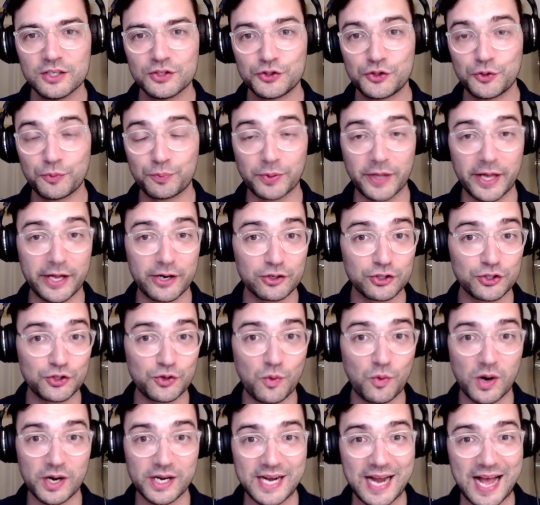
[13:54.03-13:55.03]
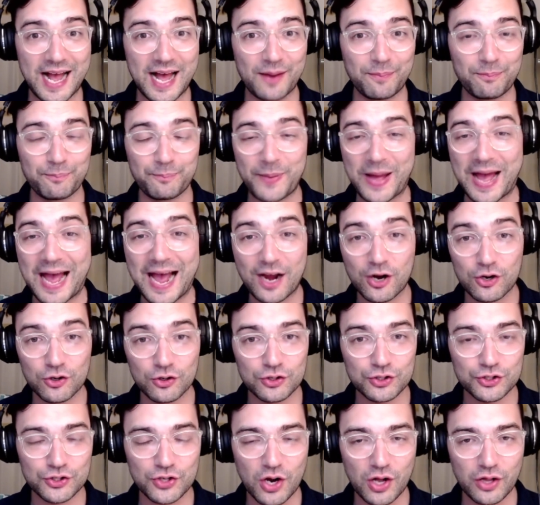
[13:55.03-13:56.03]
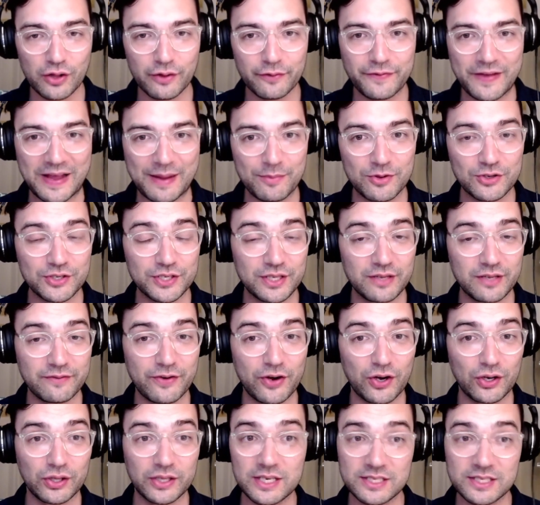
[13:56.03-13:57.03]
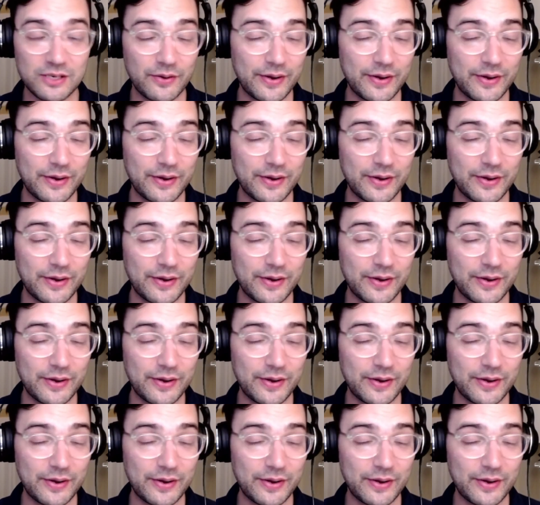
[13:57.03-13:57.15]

to players who are not Packers Hall of Famers at the very least.